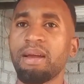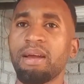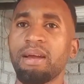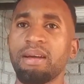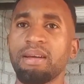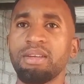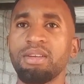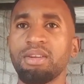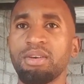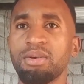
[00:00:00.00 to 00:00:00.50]

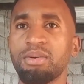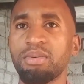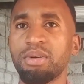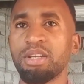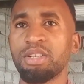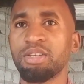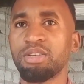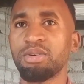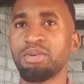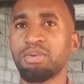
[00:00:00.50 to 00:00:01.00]
you know,
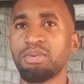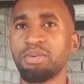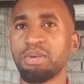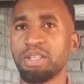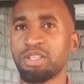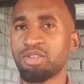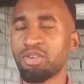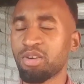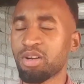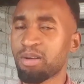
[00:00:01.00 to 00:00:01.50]
when we
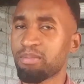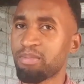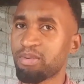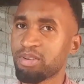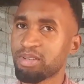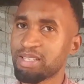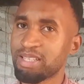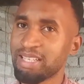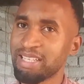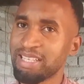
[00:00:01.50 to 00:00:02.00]
talk
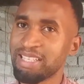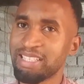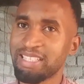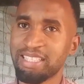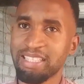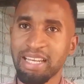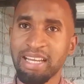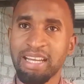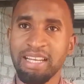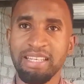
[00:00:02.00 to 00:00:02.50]
about
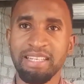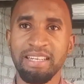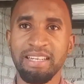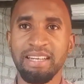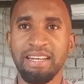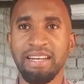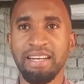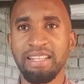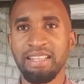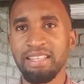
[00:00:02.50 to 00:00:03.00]
heat and
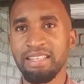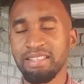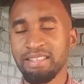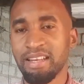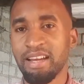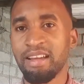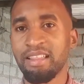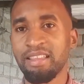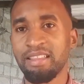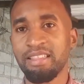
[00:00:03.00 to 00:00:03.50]
these
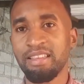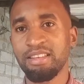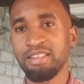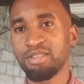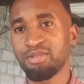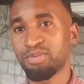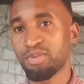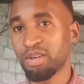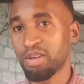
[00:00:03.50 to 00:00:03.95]
other things,